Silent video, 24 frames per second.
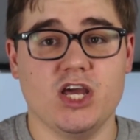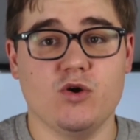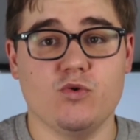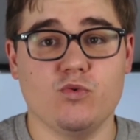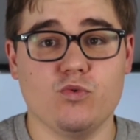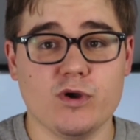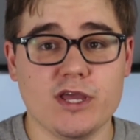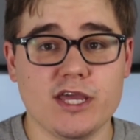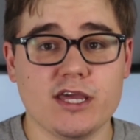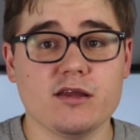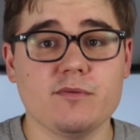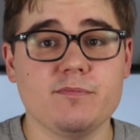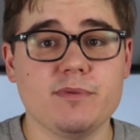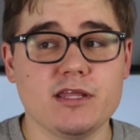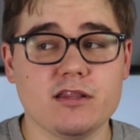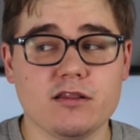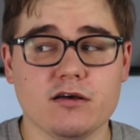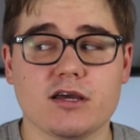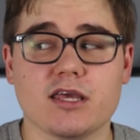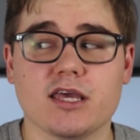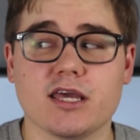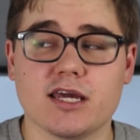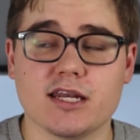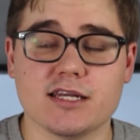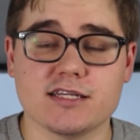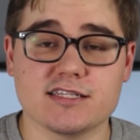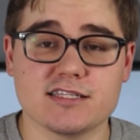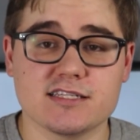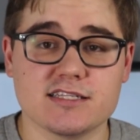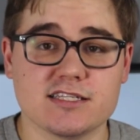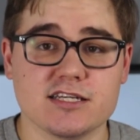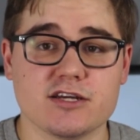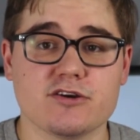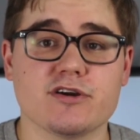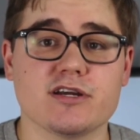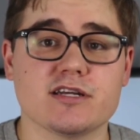we could be looking at a
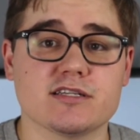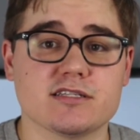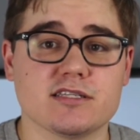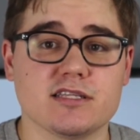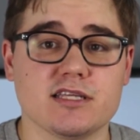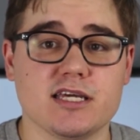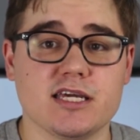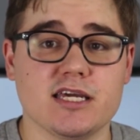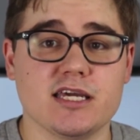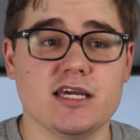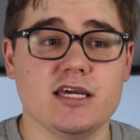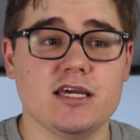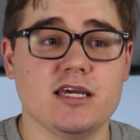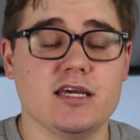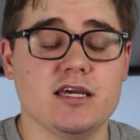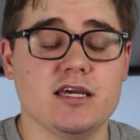seriously